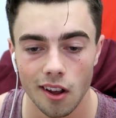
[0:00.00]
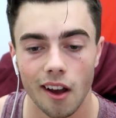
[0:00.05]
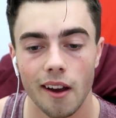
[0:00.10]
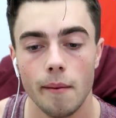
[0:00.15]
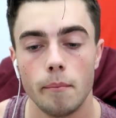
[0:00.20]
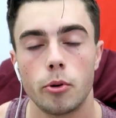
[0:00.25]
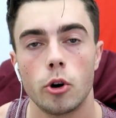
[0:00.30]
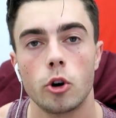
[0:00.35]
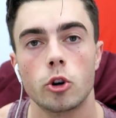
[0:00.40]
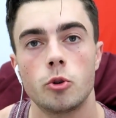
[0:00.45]

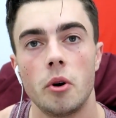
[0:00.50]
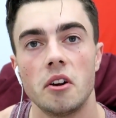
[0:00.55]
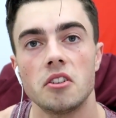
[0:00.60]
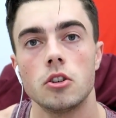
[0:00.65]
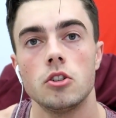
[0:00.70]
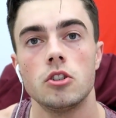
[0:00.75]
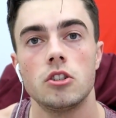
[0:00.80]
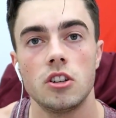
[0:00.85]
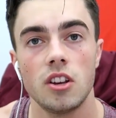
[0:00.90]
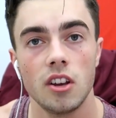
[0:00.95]
and progress
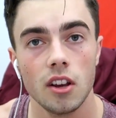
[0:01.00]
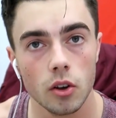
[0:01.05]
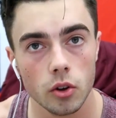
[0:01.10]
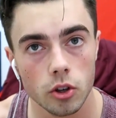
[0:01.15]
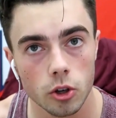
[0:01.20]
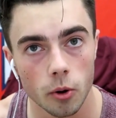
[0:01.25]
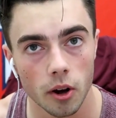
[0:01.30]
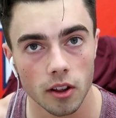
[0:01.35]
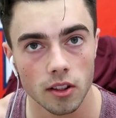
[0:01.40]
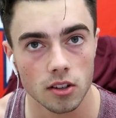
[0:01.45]
until
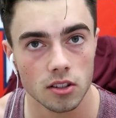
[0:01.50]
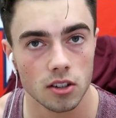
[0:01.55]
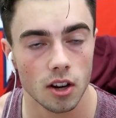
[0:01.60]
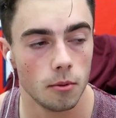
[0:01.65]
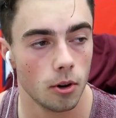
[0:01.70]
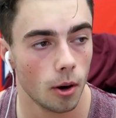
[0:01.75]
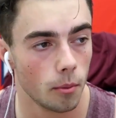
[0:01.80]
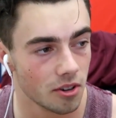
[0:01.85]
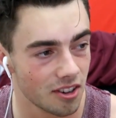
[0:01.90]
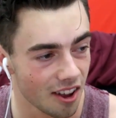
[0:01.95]
you hit the
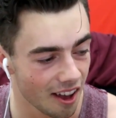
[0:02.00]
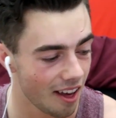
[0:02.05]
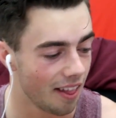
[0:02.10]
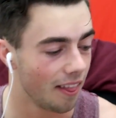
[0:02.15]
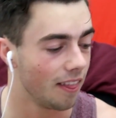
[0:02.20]
same numbers,